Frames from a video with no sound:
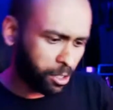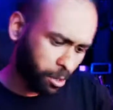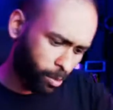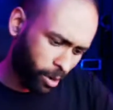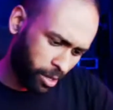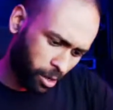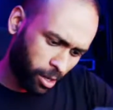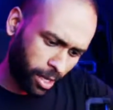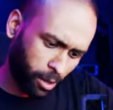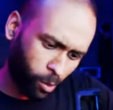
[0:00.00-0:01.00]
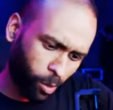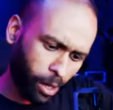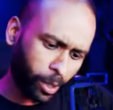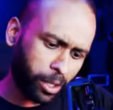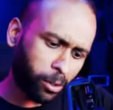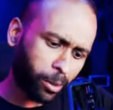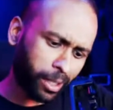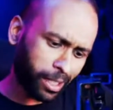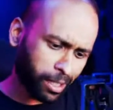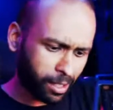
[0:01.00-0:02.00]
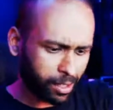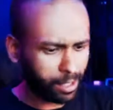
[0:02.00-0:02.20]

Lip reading: to press on it while we're doing this.